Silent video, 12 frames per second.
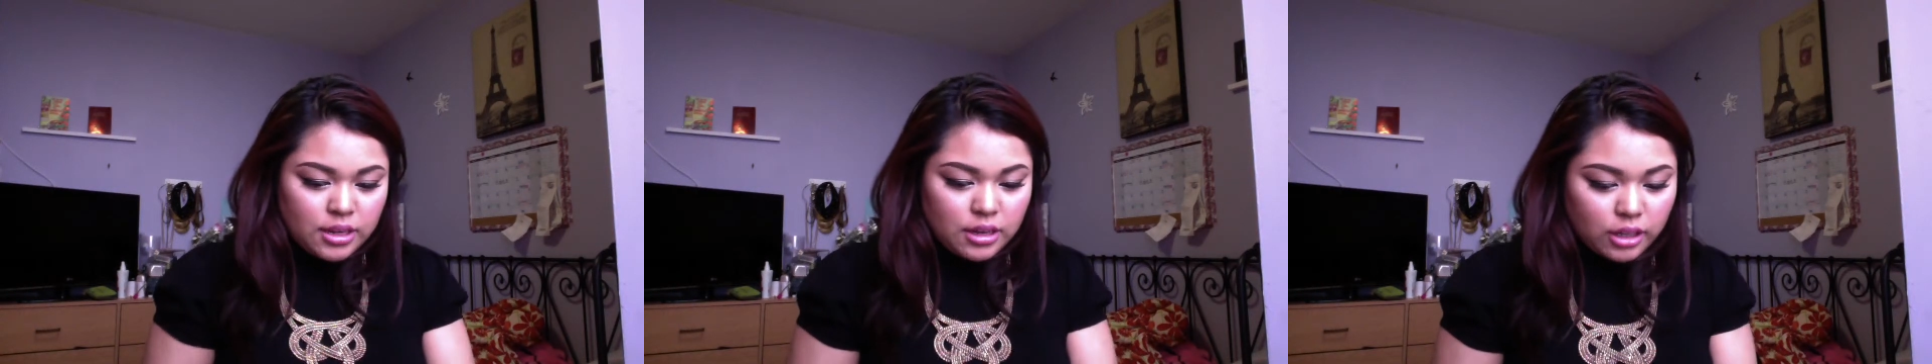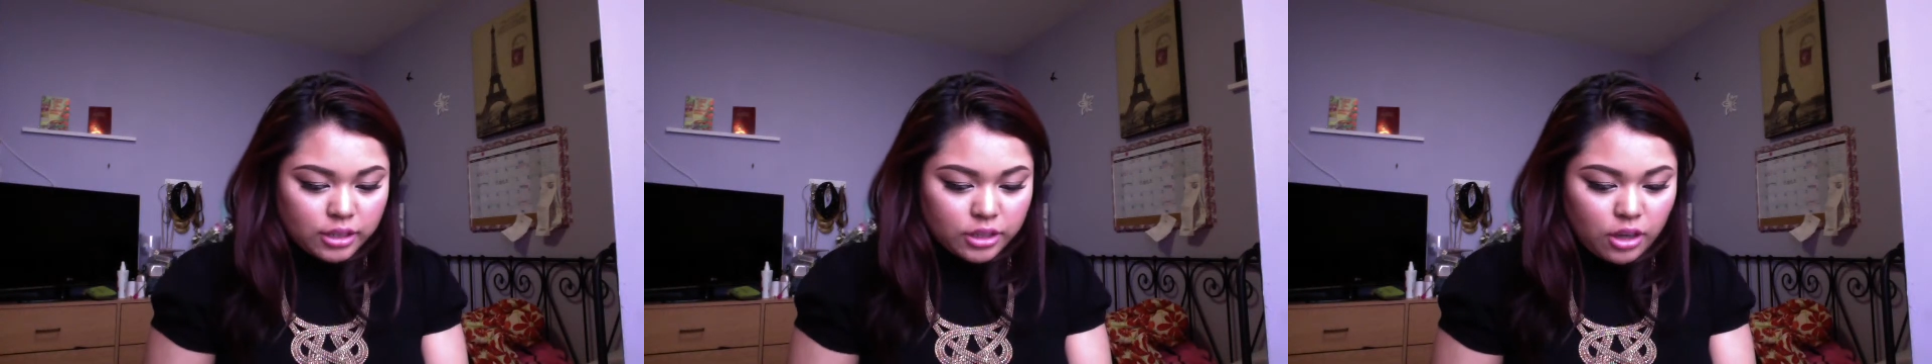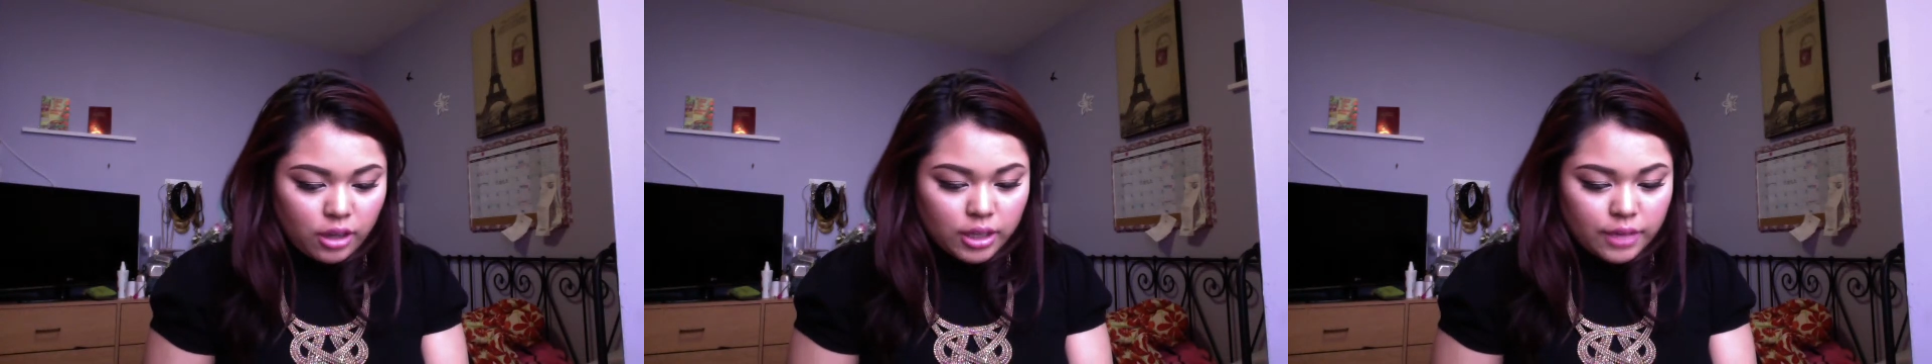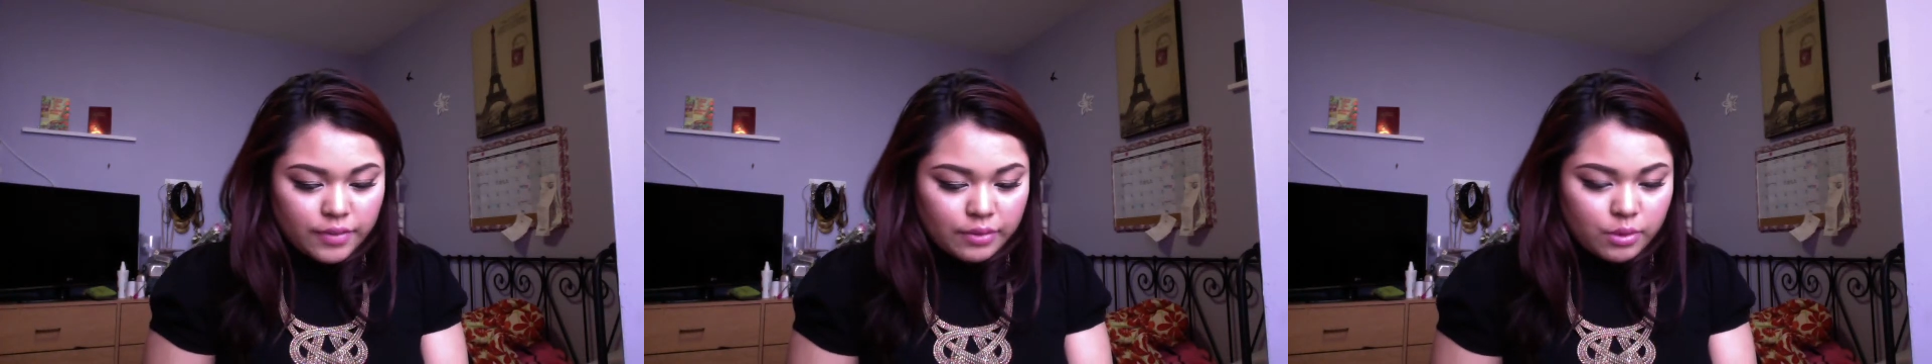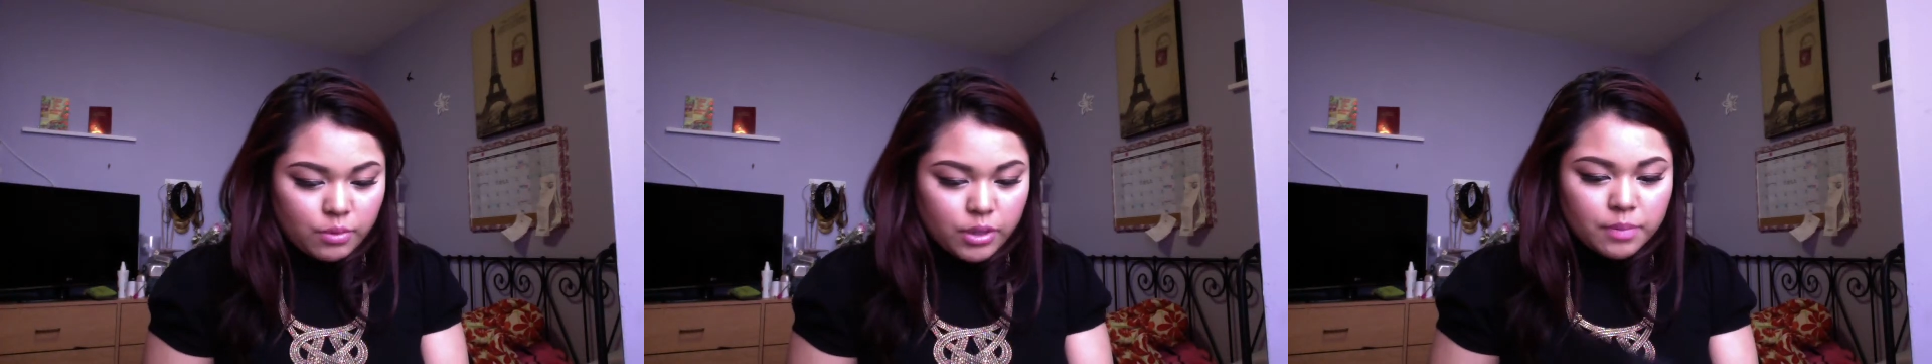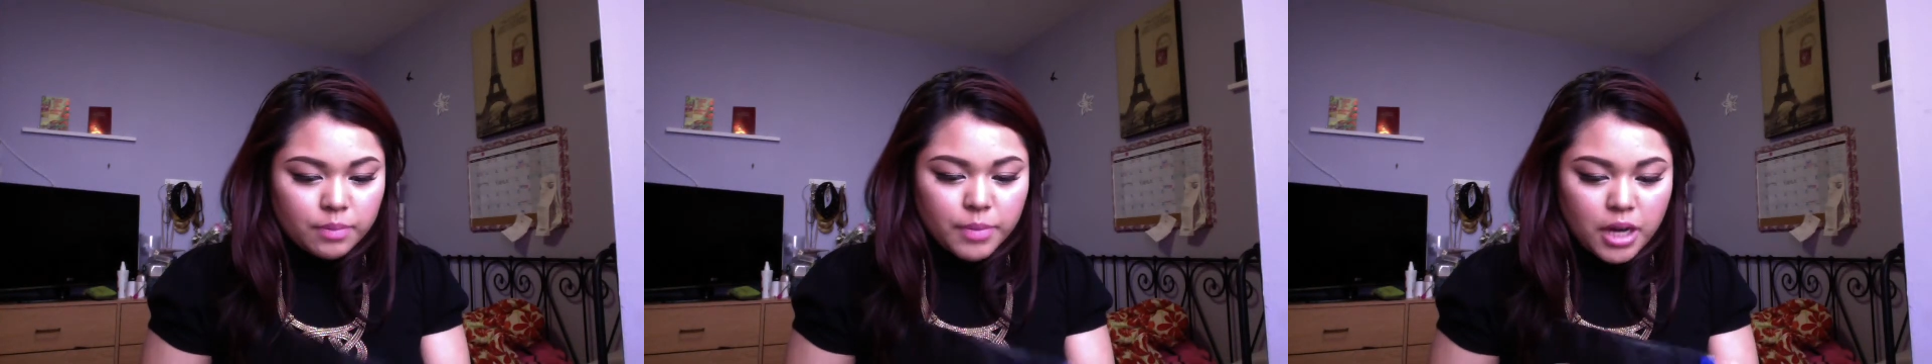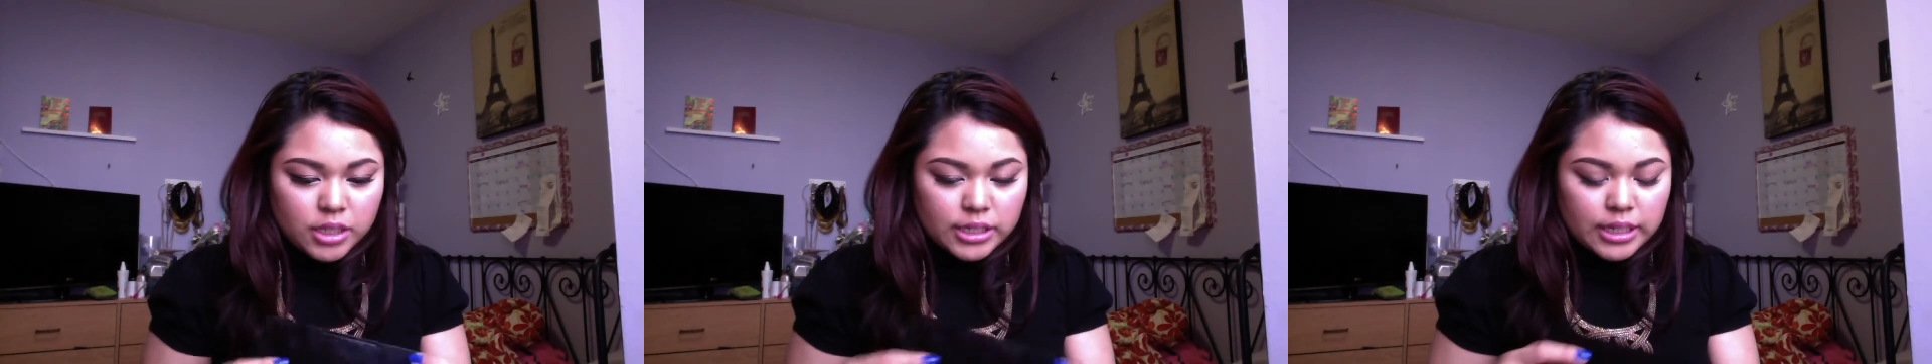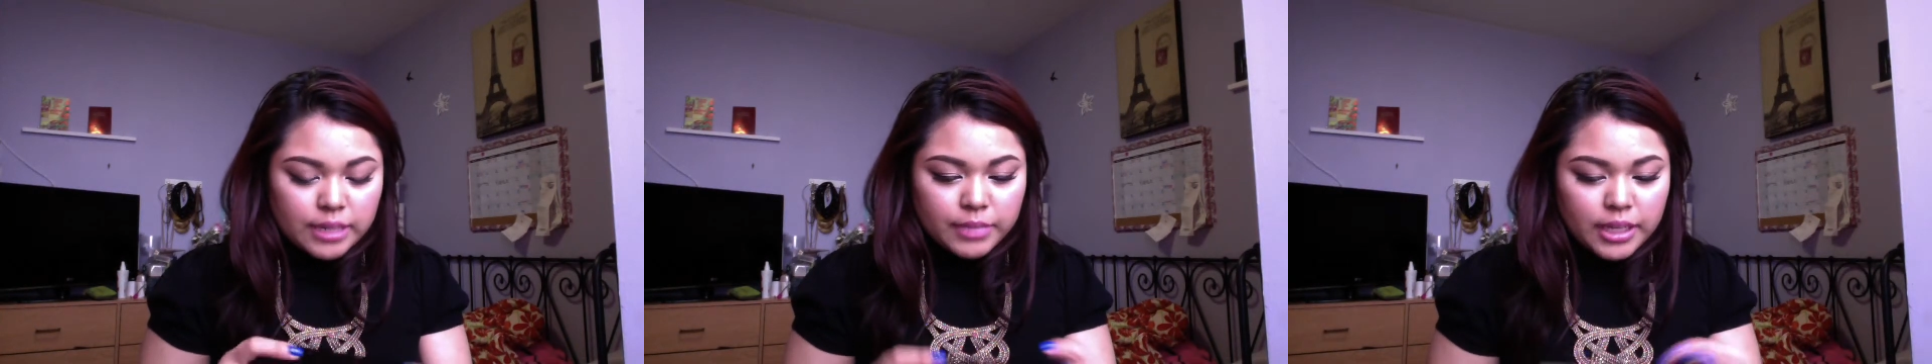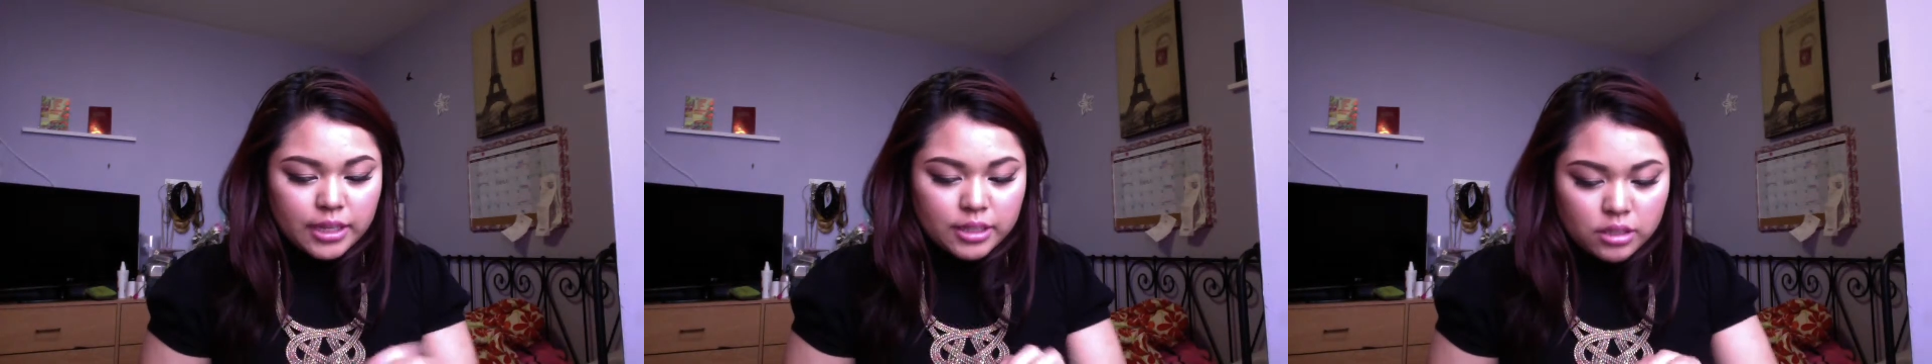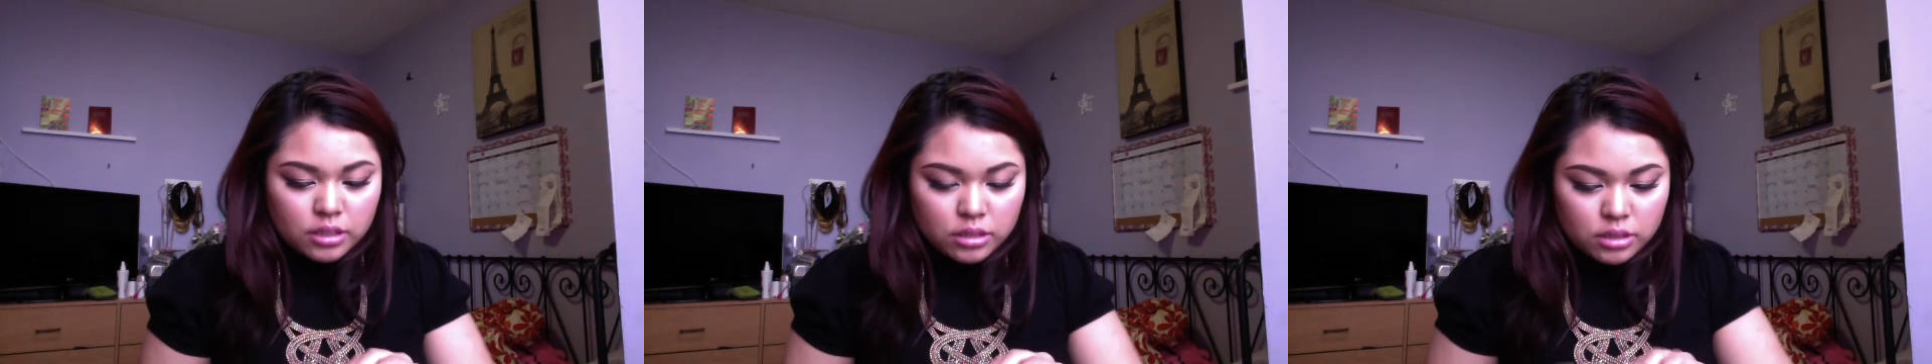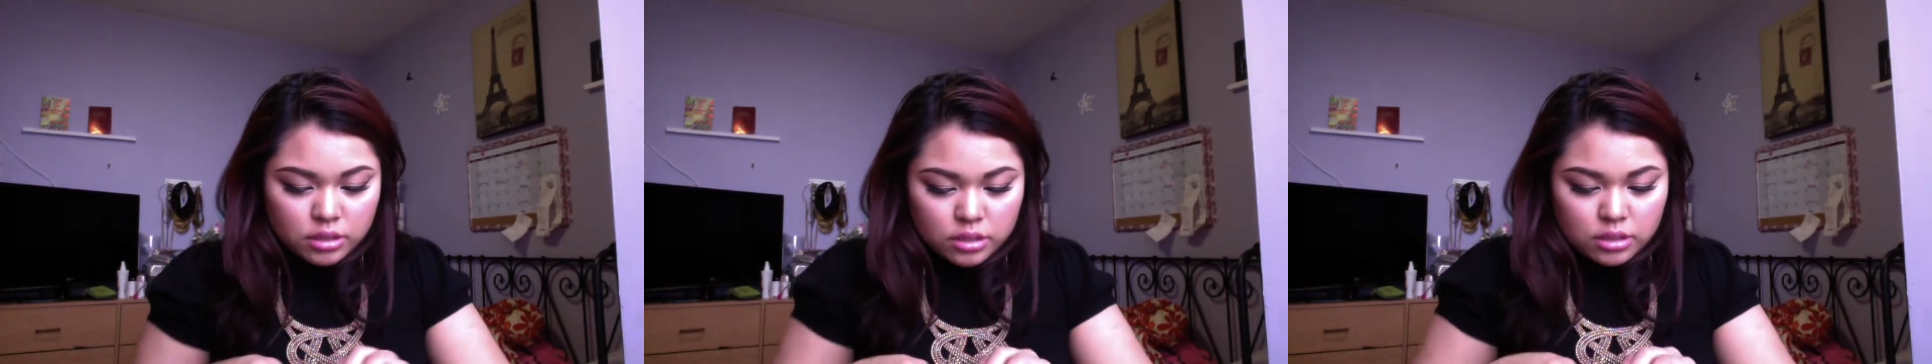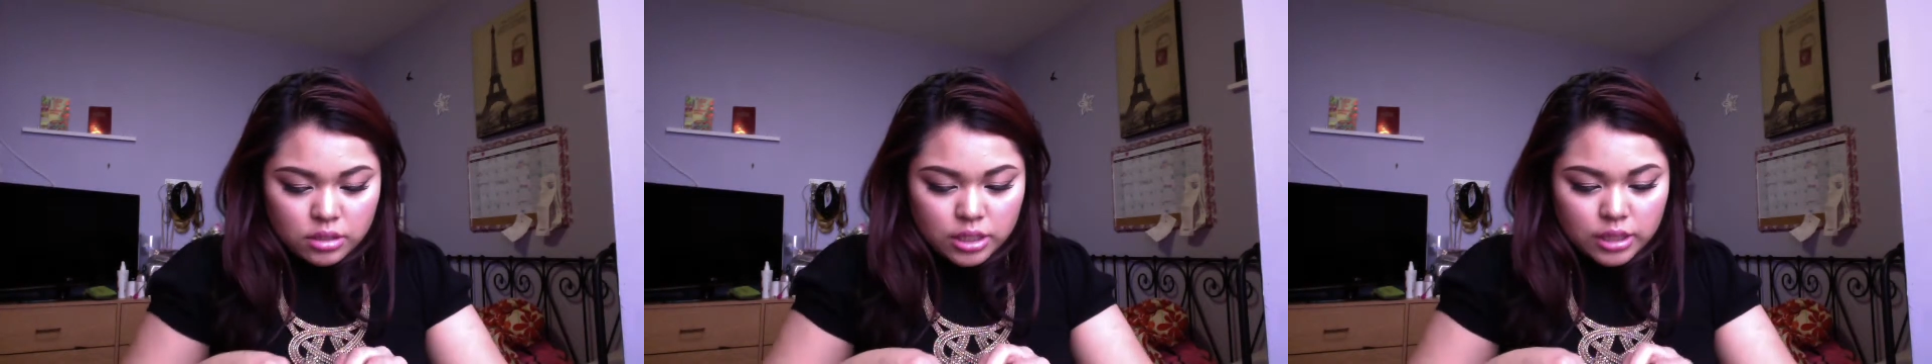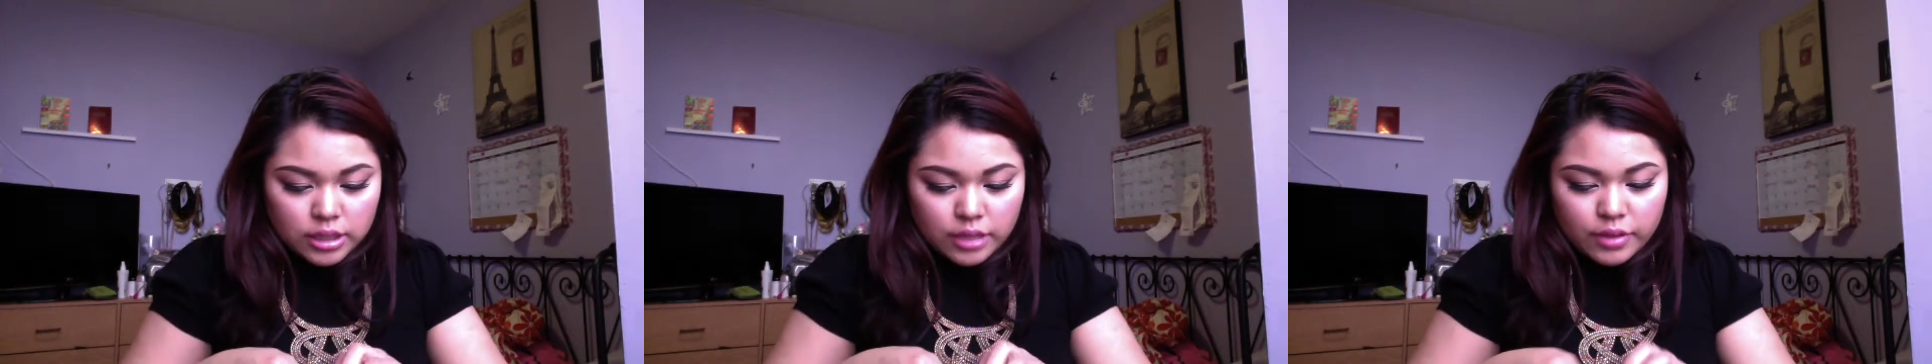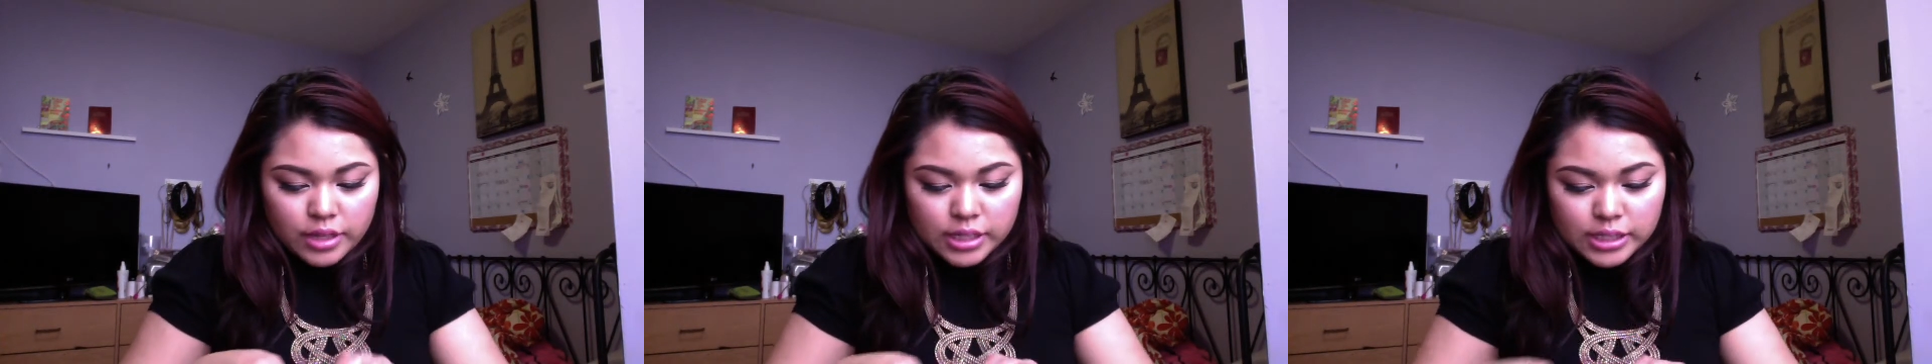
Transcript: called All I've Ever Wanted box, and I'm like in love with this.